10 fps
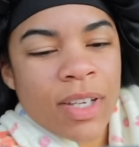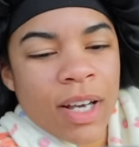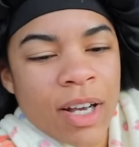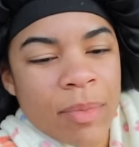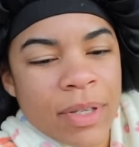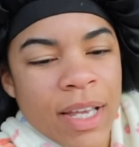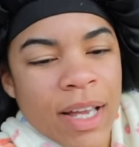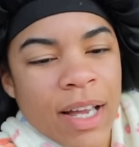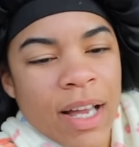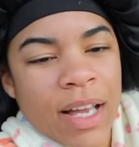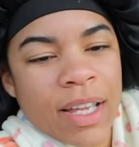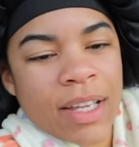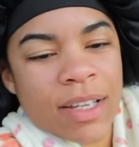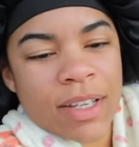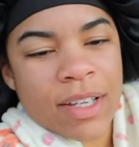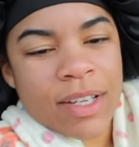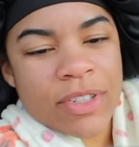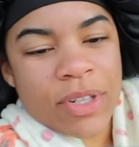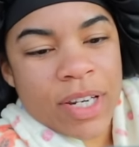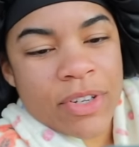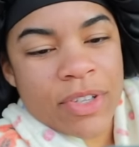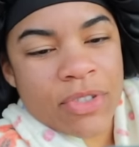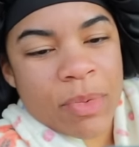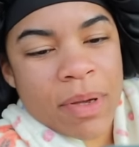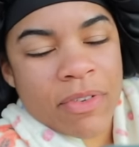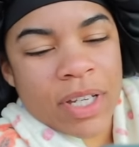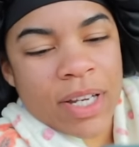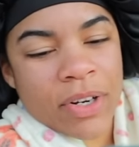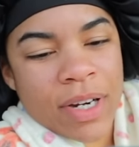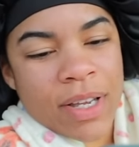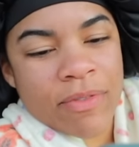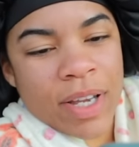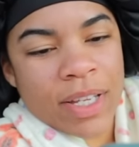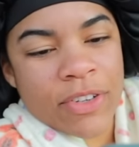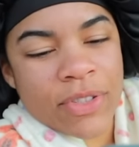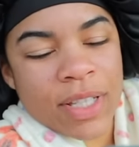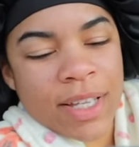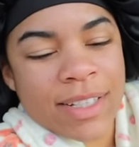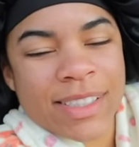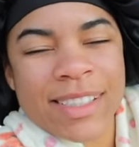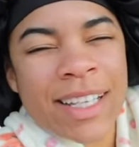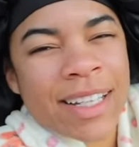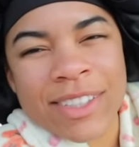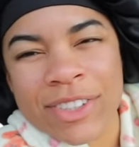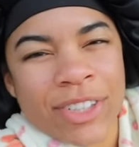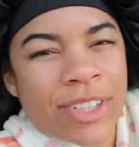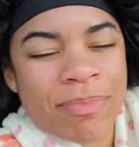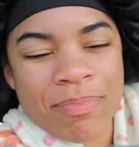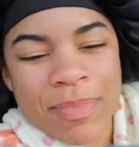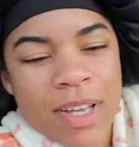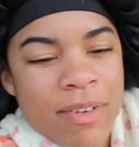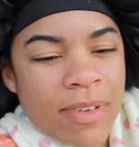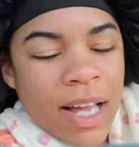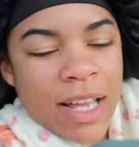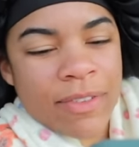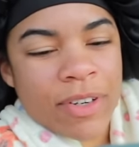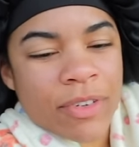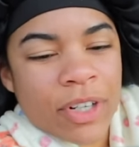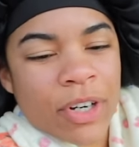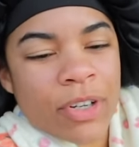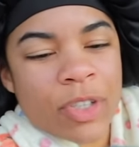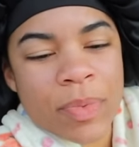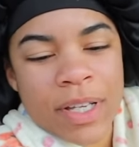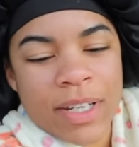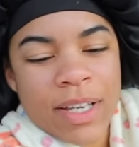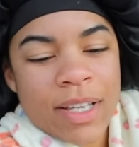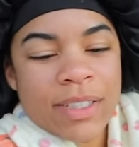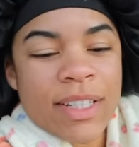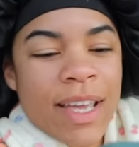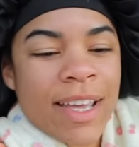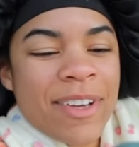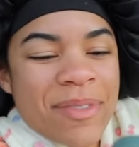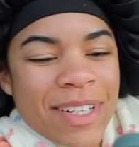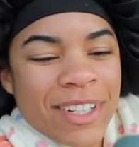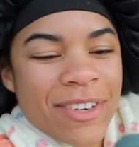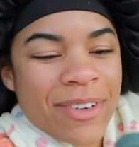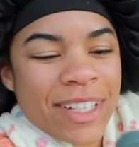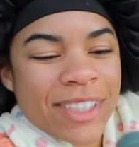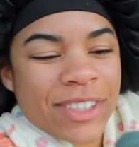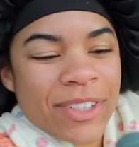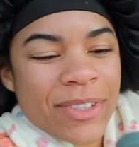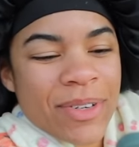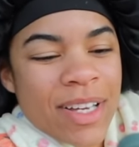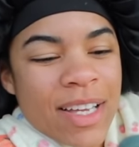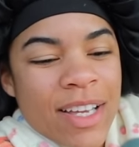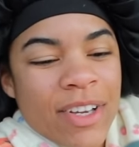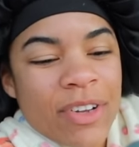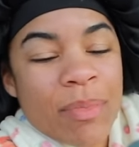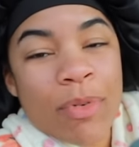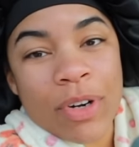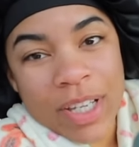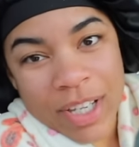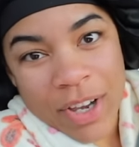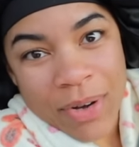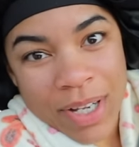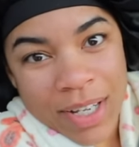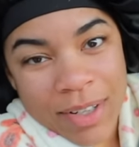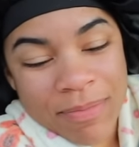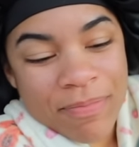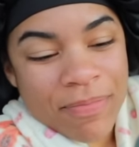um, yeah, I try to do this trip every year, and I invite usually like six or five different girls. But today we are going to go to morning yoga